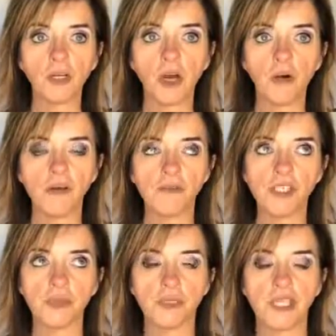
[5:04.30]
go off and
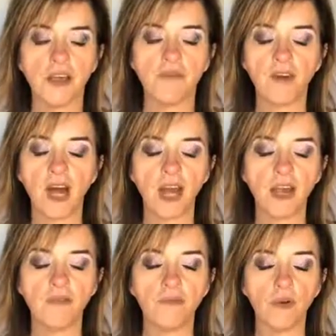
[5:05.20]
she would say
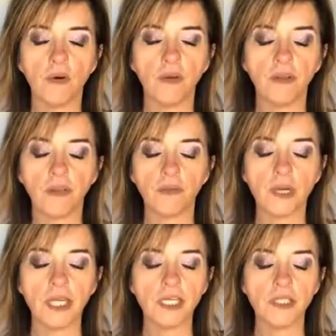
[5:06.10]
5, 4,
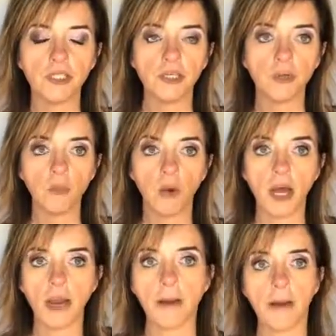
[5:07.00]
3, 2,
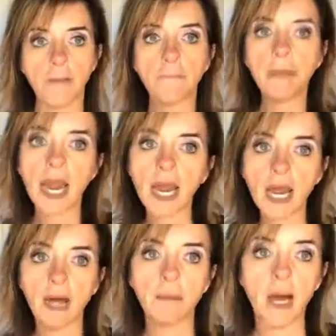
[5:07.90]
1,
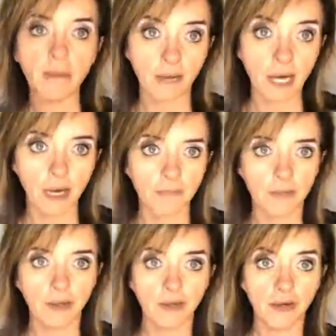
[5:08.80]
bam, I'm up.
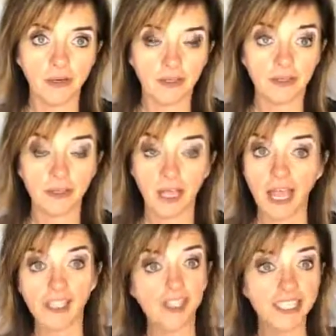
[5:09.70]

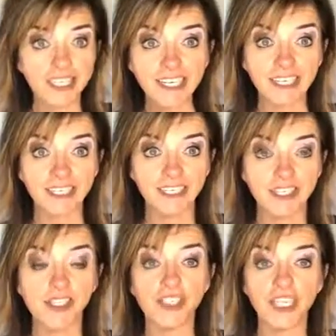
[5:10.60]
And she did it.
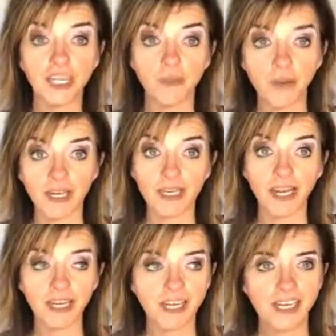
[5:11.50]
She did it one
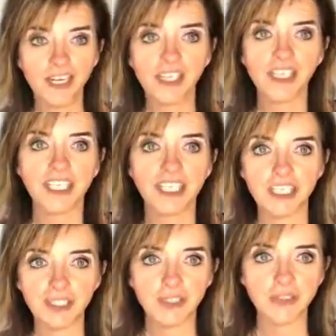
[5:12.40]
day, she did
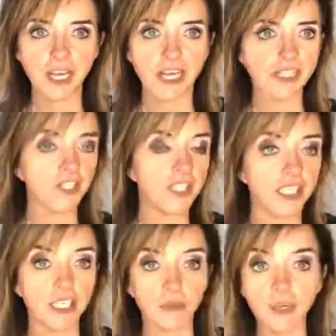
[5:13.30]
it 2 days, she
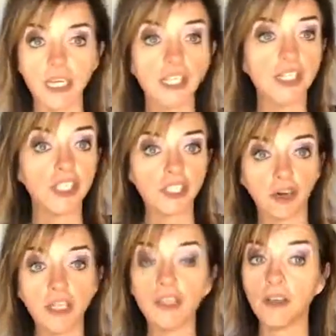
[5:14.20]
did it 3 days. She
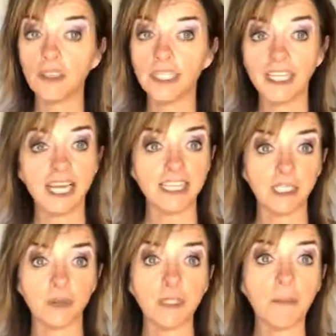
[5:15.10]
started noticing that
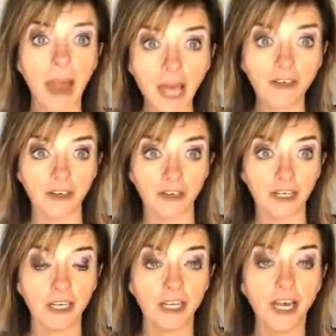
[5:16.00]
this was a pattern
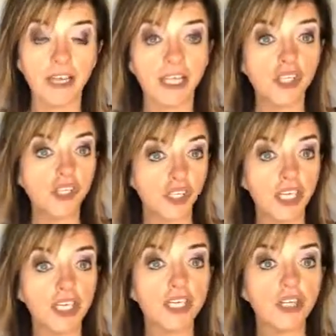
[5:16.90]
that
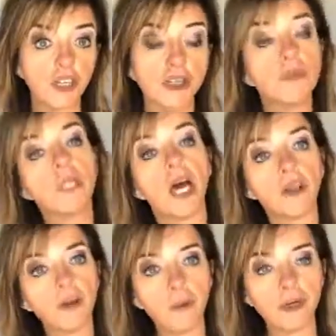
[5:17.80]
she could use with
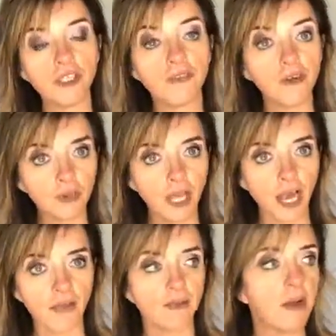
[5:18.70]
other parts of her life.